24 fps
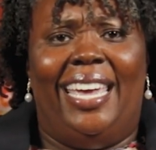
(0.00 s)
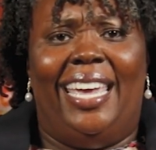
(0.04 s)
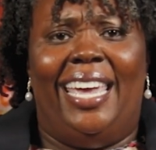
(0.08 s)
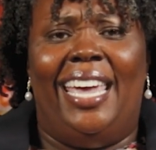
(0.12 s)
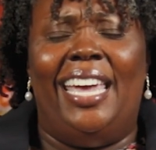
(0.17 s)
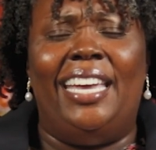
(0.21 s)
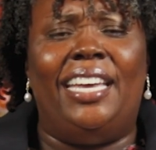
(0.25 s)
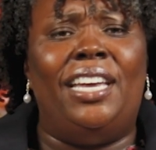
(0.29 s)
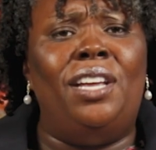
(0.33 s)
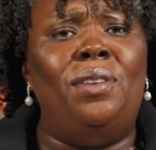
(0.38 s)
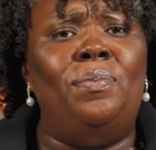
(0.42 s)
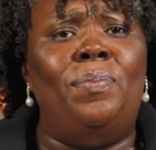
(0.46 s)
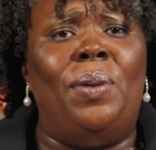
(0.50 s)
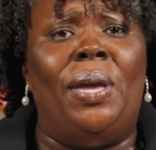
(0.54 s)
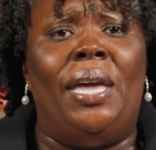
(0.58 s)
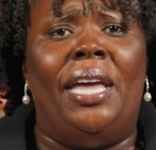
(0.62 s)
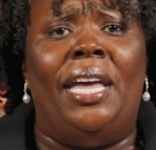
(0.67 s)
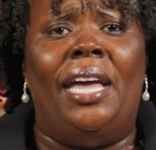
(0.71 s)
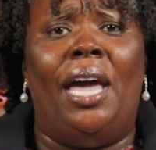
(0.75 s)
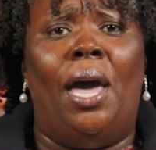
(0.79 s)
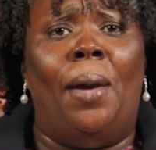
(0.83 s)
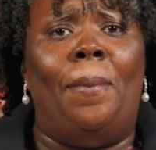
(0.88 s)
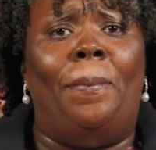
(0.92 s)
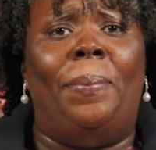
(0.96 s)
It can
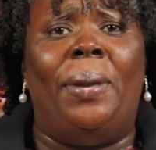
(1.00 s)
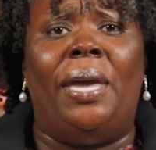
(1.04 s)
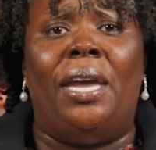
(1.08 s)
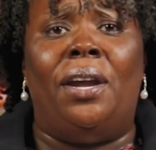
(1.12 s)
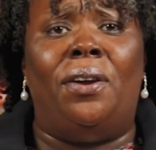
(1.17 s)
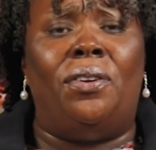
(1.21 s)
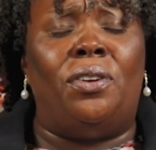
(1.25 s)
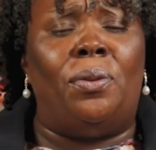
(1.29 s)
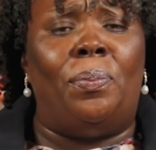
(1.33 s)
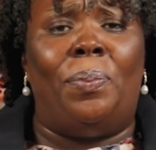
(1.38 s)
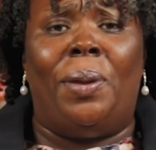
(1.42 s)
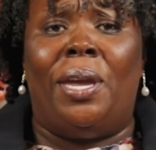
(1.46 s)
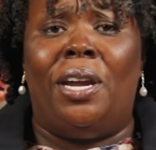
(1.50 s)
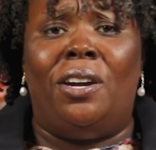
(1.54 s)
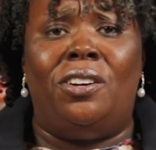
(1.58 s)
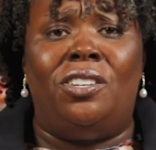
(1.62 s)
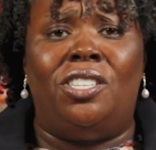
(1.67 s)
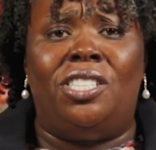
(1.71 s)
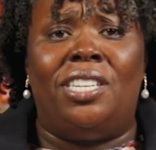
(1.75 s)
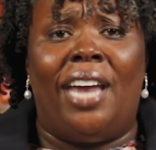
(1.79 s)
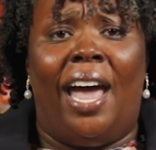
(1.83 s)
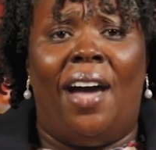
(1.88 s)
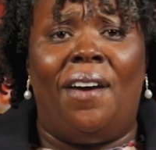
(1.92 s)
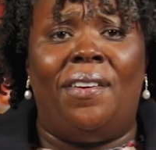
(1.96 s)
be a peer-to-peer
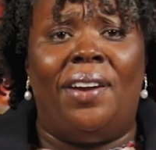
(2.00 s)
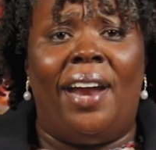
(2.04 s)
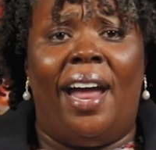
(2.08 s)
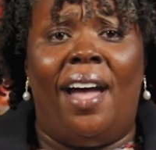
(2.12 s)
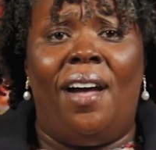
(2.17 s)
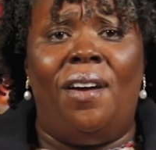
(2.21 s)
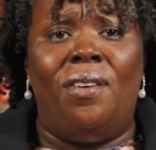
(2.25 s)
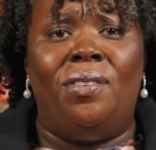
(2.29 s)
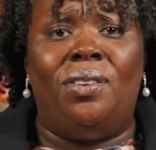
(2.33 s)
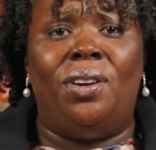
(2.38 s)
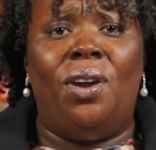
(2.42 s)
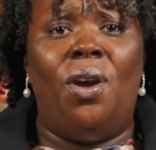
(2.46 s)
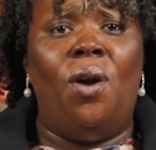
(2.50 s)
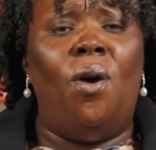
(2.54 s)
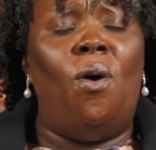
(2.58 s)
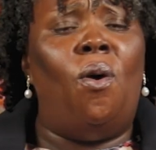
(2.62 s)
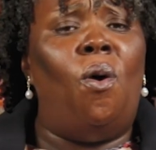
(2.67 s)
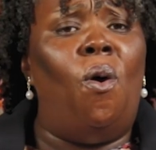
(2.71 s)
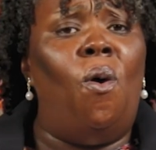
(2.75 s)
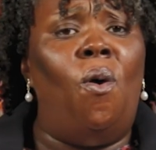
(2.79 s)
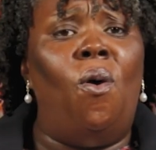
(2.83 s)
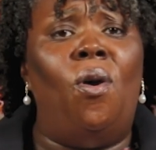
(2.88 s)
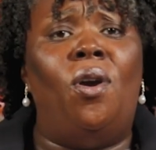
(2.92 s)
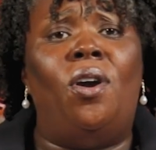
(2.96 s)
shout out,
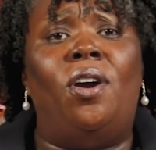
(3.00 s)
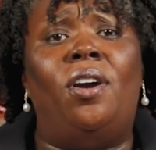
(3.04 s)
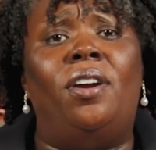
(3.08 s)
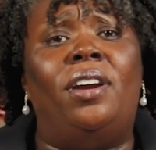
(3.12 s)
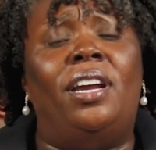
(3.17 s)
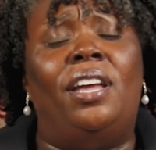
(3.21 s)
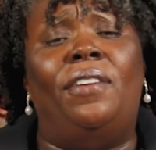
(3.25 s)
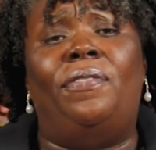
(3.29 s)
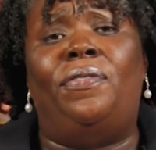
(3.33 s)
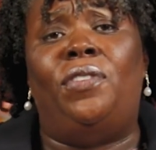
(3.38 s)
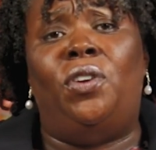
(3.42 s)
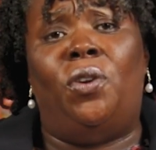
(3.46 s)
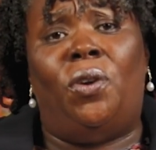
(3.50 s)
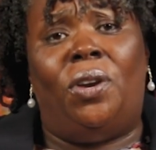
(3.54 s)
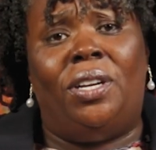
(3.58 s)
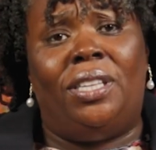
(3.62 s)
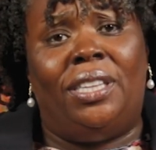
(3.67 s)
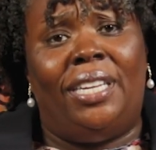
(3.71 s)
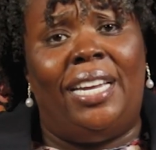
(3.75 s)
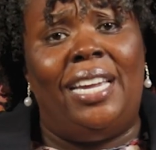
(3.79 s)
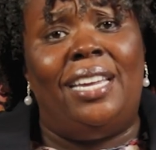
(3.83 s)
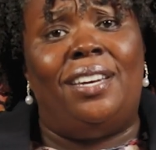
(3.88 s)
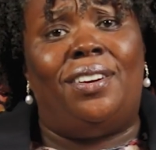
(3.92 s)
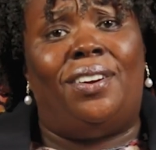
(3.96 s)
or if you're a
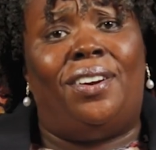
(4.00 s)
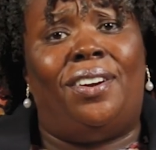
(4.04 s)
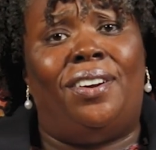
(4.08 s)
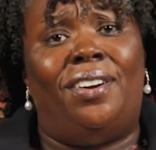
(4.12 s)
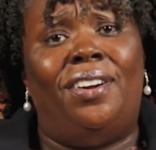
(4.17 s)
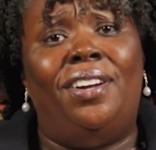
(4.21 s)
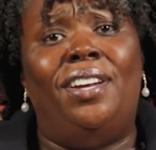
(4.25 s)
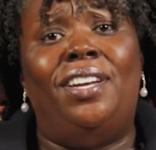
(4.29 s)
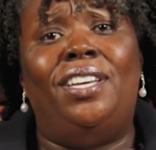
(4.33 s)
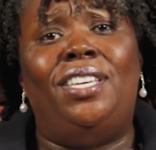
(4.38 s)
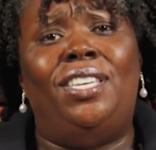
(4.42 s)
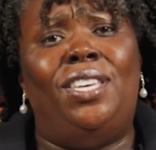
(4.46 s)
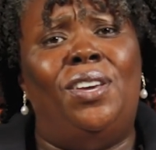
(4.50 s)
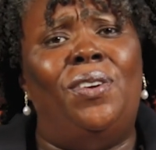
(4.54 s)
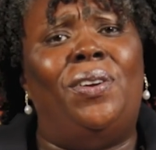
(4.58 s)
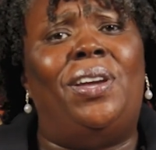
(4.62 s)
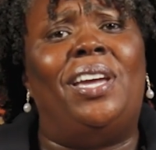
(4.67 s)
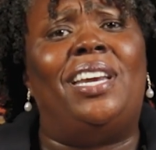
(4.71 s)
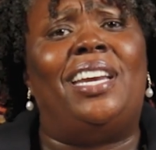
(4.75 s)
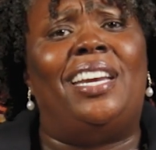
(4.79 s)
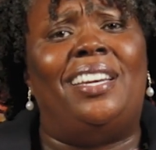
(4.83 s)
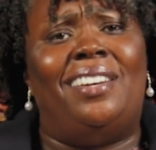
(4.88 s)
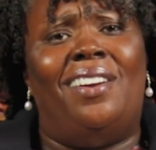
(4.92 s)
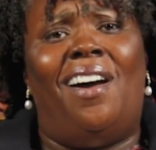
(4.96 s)
leader, you
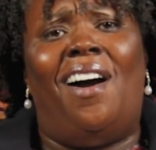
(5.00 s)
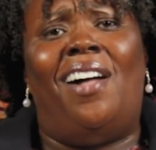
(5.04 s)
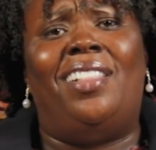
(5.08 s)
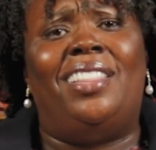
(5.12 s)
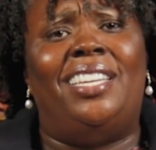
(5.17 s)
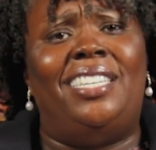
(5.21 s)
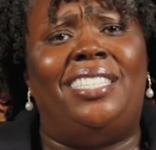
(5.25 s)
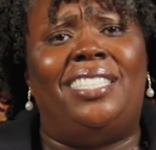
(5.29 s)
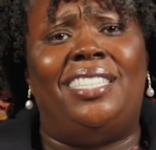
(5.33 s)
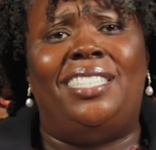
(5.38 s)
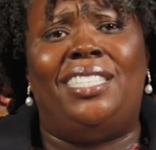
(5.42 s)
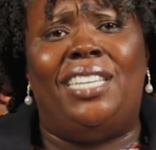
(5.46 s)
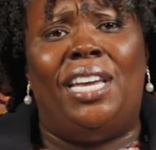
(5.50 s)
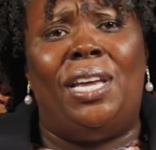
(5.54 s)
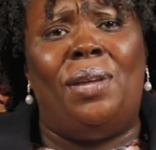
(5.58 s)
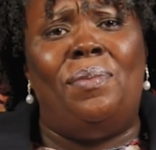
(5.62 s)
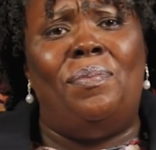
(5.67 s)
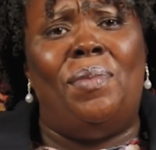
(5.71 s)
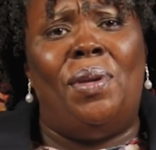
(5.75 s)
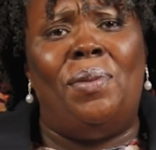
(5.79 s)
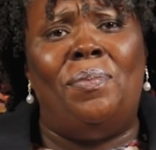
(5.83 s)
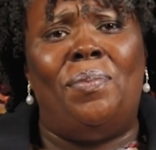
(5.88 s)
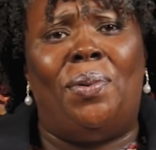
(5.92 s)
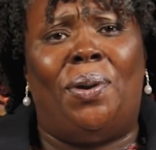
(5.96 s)
can acknowledge a
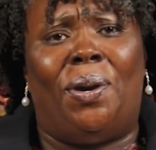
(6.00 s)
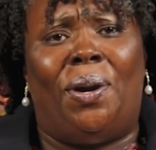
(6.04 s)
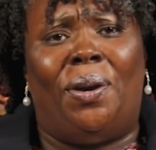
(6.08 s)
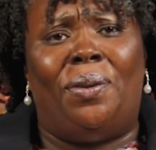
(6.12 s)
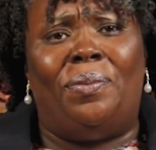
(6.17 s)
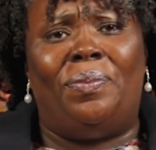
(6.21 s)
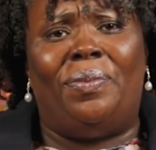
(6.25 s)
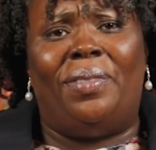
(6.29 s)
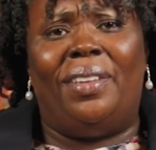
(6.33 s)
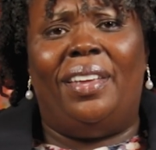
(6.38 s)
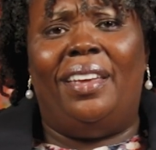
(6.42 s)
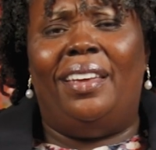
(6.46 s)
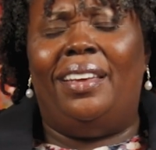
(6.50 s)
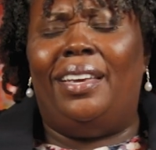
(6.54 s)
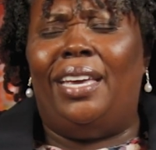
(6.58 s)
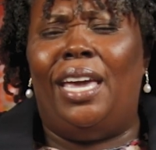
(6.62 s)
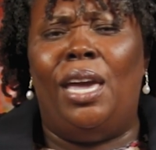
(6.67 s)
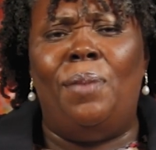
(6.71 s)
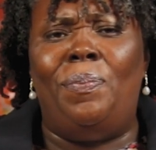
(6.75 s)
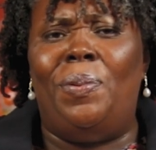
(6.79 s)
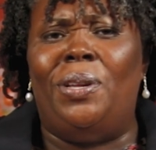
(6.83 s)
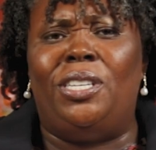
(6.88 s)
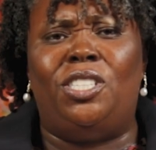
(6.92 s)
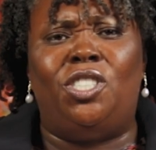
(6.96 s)
team member.
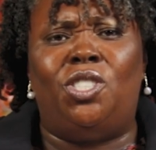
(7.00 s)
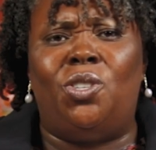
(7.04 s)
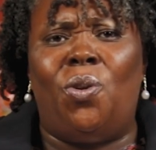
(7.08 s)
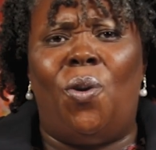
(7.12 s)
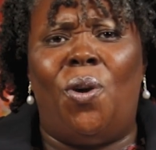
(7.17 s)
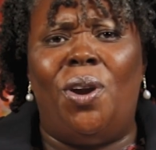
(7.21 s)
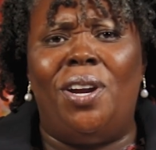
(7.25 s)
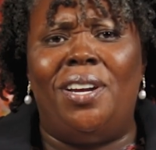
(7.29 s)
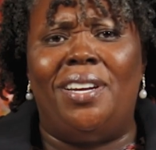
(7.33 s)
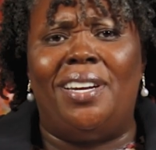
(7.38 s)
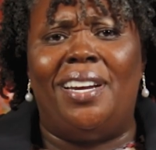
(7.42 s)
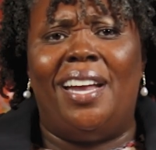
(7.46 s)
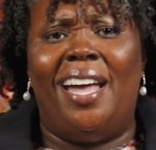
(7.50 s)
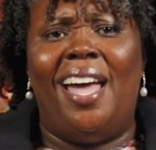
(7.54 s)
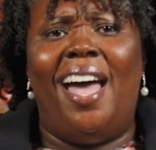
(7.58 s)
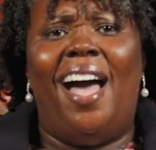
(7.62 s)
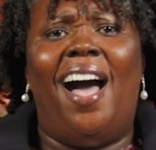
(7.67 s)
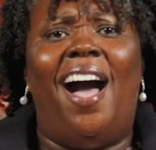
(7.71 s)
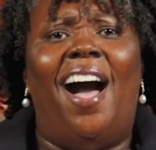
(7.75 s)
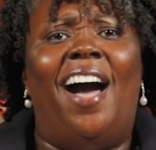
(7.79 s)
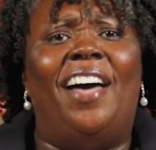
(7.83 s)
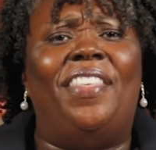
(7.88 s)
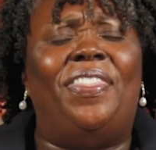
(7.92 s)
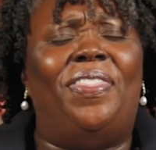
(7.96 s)
Keep it short,
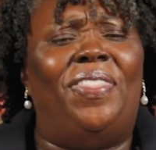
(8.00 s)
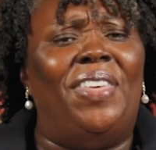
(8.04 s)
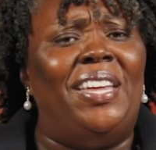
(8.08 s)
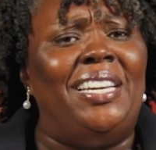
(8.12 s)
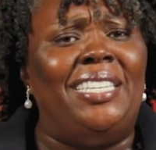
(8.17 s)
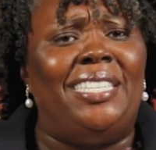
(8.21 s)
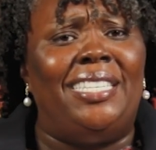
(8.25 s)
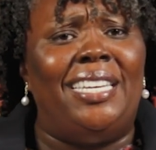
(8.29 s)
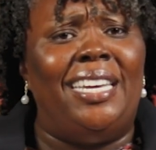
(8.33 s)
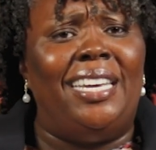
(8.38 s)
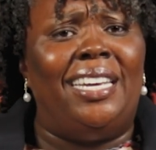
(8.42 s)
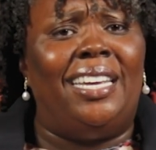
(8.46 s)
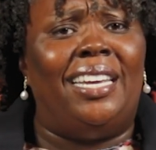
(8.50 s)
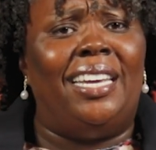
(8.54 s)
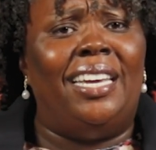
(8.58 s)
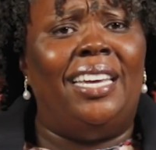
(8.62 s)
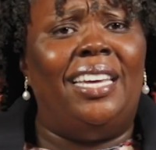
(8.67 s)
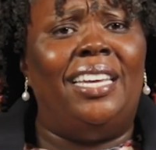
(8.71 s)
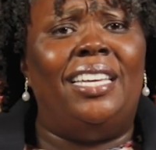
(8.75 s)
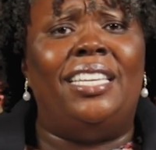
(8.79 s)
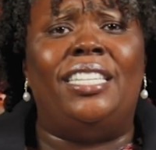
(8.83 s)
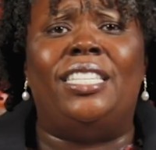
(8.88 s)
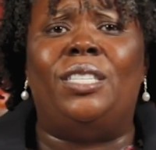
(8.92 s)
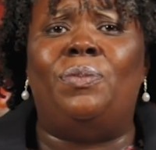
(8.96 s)
authentic,
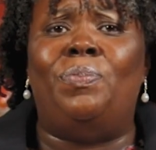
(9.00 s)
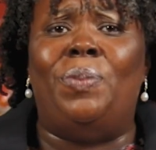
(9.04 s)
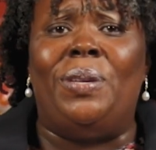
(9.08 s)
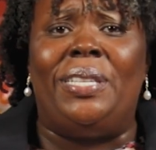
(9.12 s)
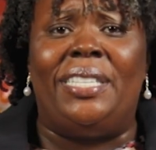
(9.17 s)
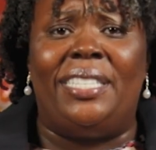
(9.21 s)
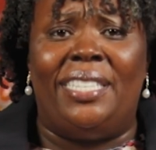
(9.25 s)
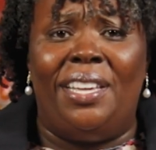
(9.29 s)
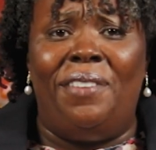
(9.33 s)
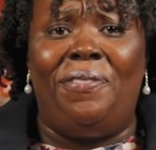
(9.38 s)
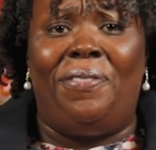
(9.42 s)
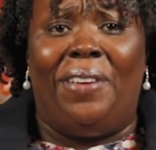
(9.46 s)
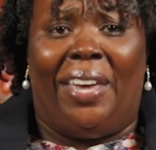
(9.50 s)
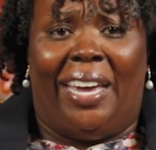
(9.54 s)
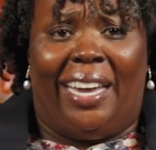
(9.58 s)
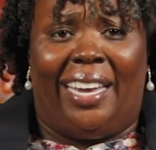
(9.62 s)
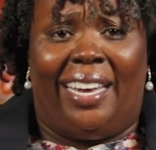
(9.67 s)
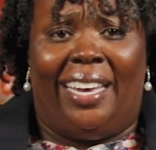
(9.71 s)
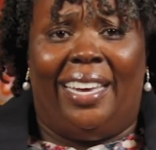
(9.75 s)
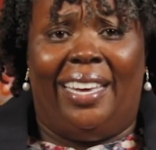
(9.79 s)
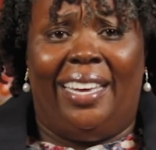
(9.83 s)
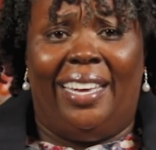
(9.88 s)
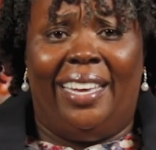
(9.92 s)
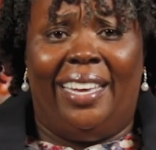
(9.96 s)
specific.